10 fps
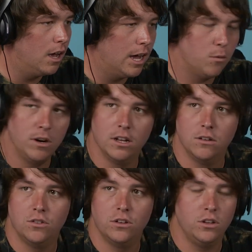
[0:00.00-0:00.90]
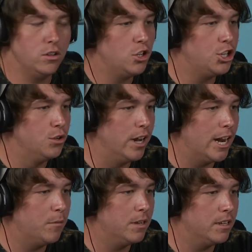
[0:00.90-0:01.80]
I don't want to shoot
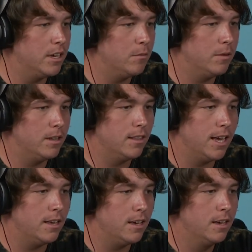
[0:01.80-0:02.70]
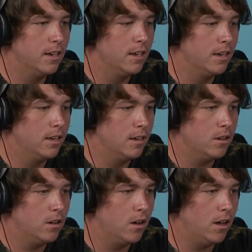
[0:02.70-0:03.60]
at him and like
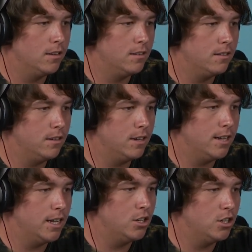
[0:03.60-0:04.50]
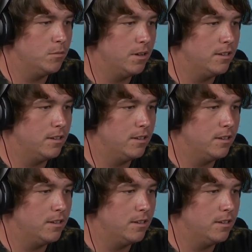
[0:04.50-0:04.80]
cause attention to